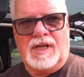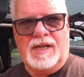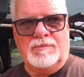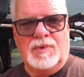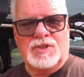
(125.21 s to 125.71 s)
I
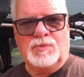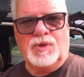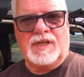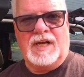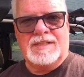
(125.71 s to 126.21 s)
have much
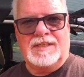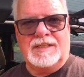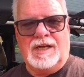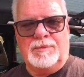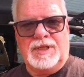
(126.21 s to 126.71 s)
more
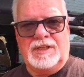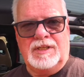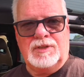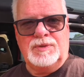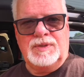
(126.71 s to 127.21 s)
content coming,
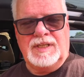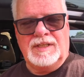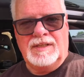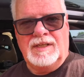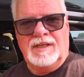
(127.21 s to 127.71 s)

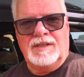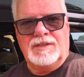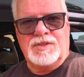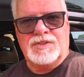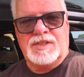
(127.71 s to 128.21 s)
including
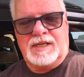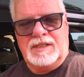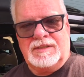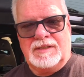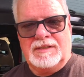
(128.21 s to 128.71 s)
the
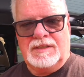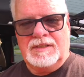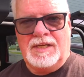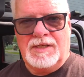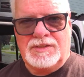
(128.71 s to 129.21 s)
second
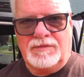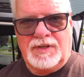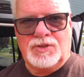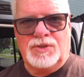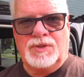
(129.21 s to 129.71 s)
day's
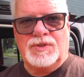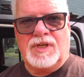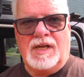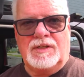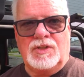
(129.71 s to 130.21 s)
adventures
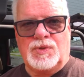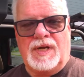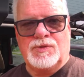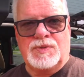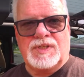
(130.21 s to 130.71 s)
on the
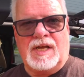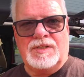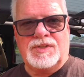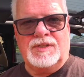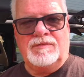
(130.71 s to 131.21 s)

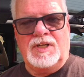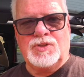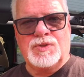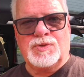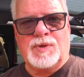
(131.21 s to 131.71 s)
Trans-Wisconsin
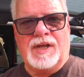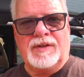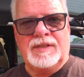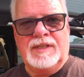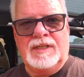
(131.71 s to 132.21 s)
Adventure Trail,
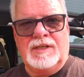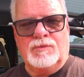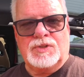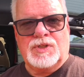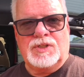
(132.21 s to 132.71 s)

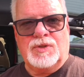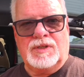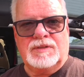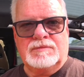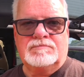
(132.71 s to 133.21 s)
which I
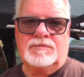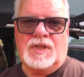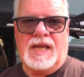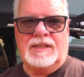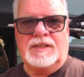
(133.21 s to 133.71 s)
took
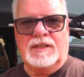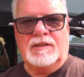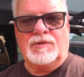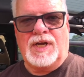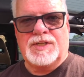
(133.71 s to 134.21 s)
at the end
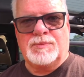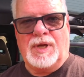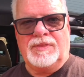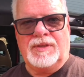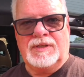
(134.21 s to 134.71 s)
of last
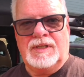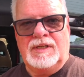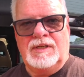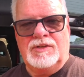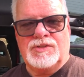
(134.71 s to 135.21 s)
month.
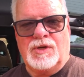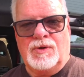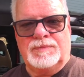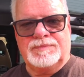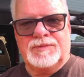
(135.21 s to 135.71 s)

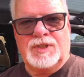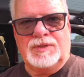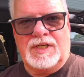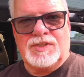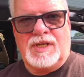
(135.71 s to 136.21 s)
So till
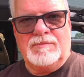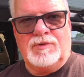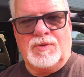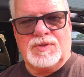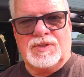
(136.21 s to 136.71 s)
next time,
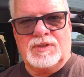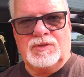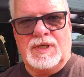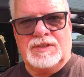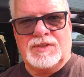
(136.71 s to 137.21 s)
folks,
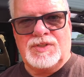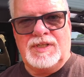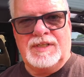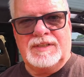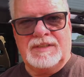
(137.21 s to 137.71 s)
great to see you.